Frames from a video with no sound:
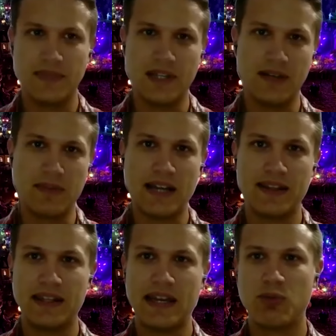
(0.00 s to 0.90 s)
yep i
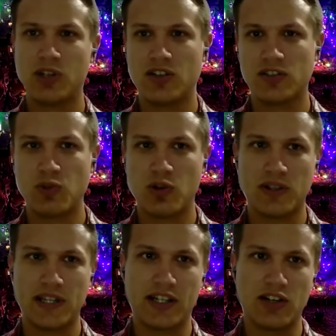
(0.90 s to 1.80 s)
think that one goes more
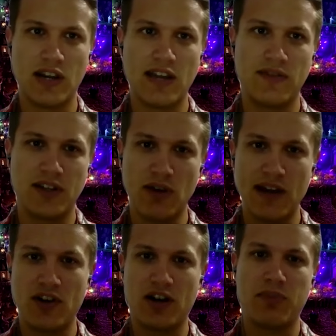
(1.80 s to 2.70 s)
with like a grave the
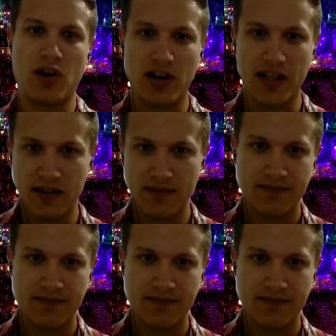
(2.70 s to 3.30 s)
graveyard party